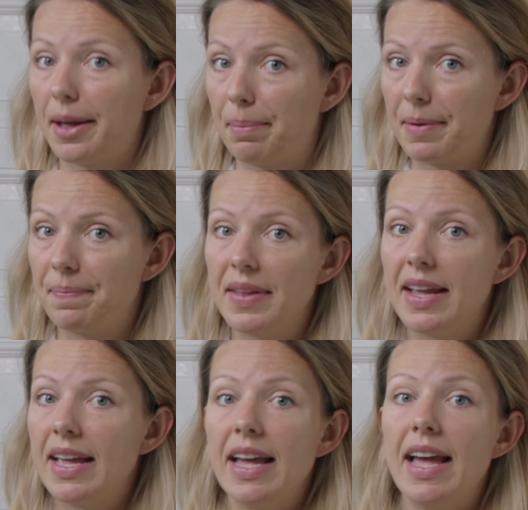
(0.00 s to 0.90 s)
up.
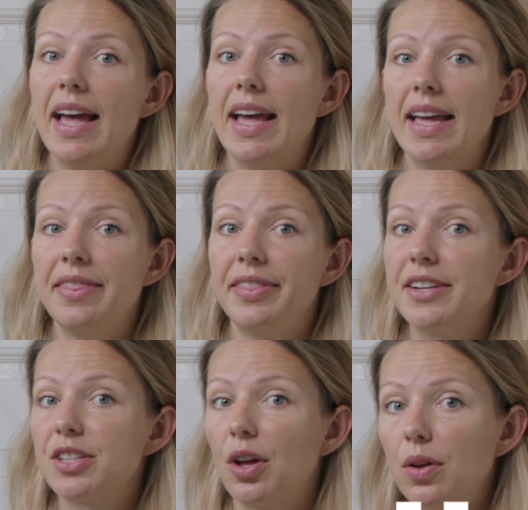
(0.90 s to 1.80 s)
And
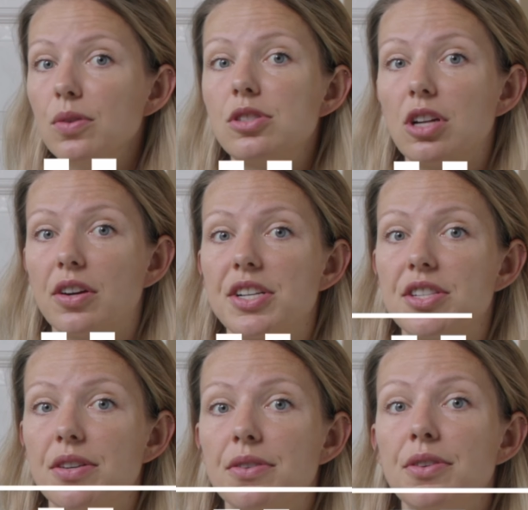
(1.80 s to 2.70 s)
there's a whole storage
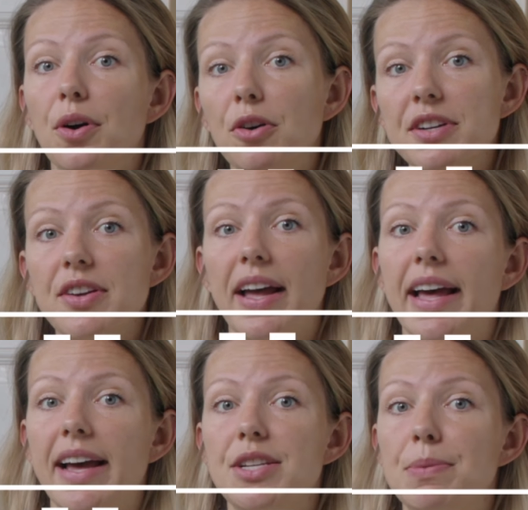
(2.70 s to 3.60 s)
zone over your
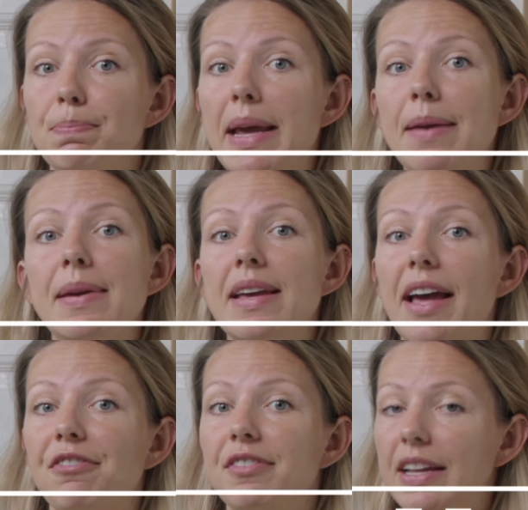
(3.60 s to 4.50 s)
head you maybe
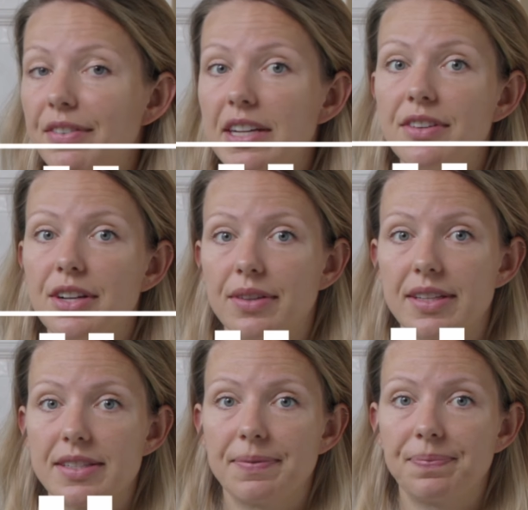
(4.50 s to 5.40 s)
have never even
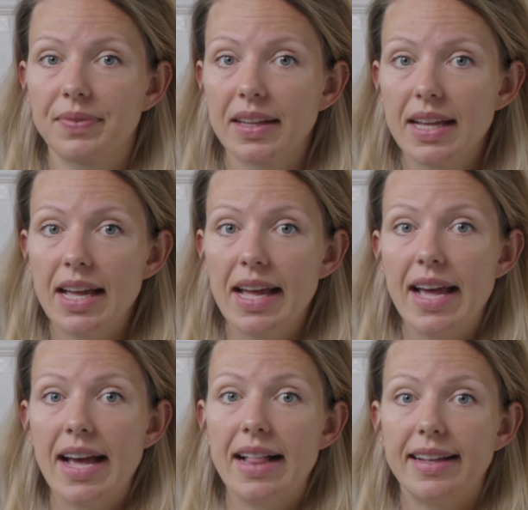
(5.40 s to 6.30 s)
noticed.
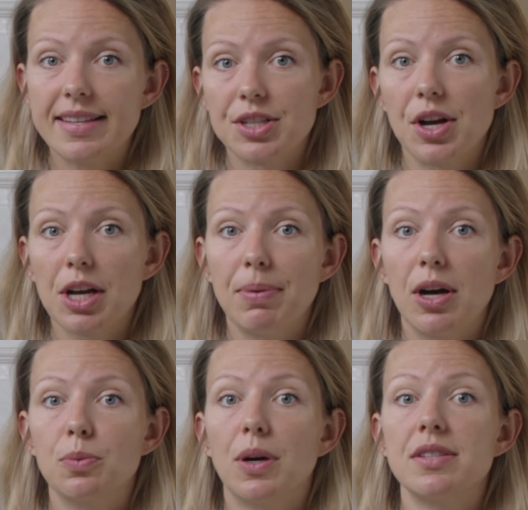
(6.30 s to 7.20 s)
Let's talk
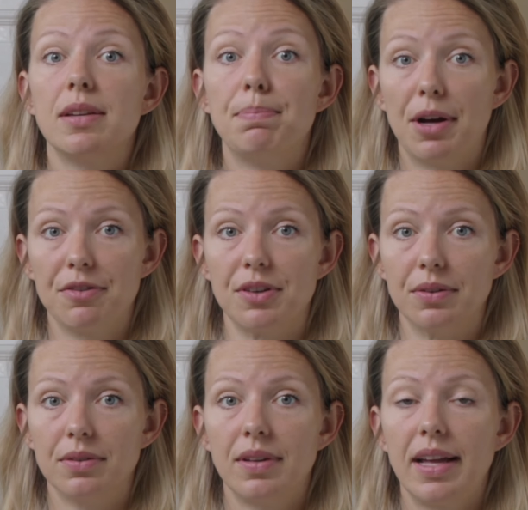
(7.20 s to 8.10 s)
about what's above
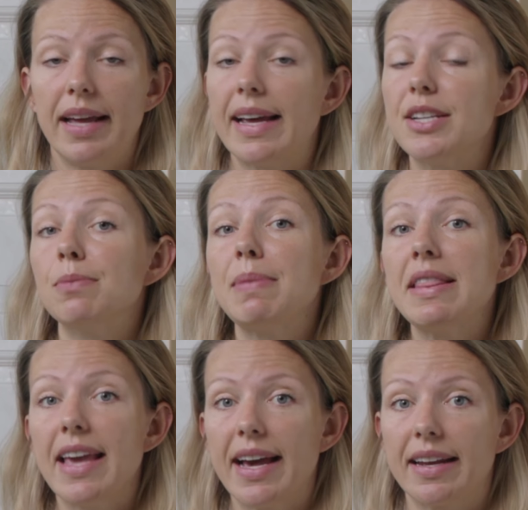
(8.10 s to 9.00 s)
you. And I don't
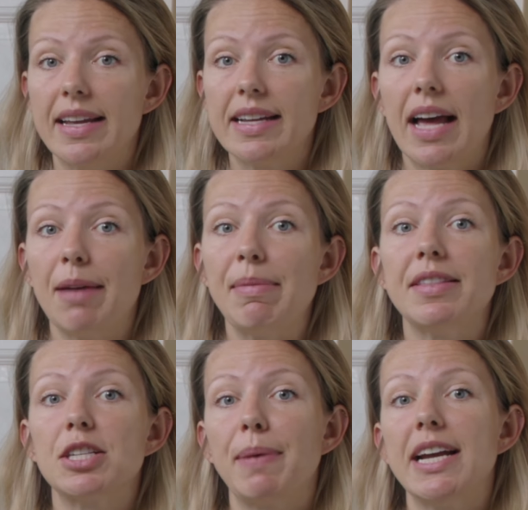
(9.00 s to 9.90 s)
mean the attic, I mean
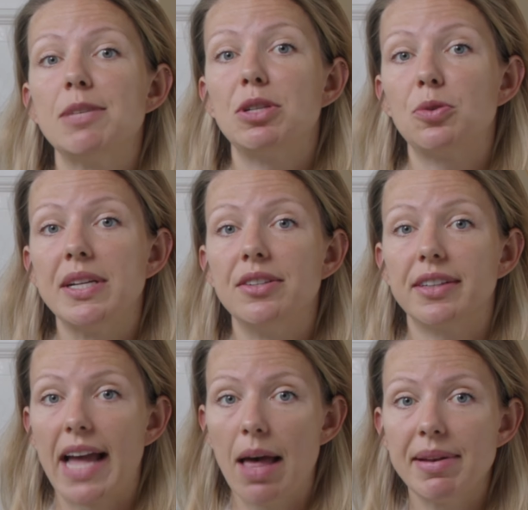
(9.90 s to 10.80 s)
the space between your
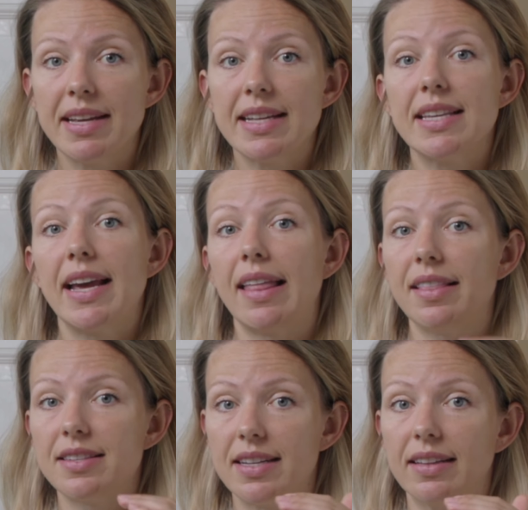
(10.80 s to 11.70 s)
cabinets and
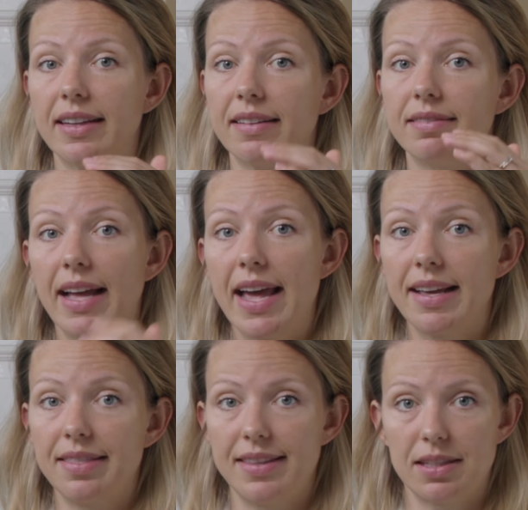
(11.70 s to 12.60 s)
the ceiling,
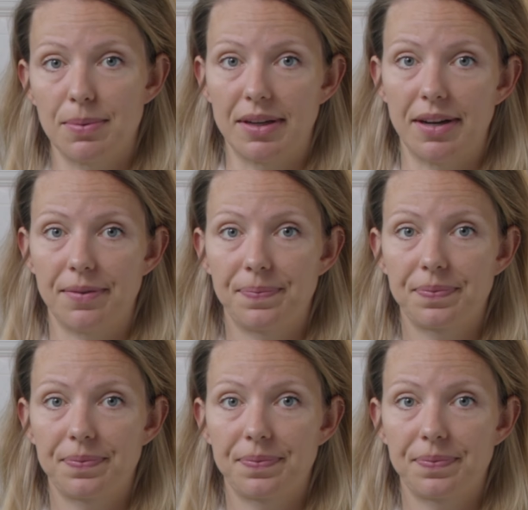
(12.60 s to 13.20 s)
like this one here.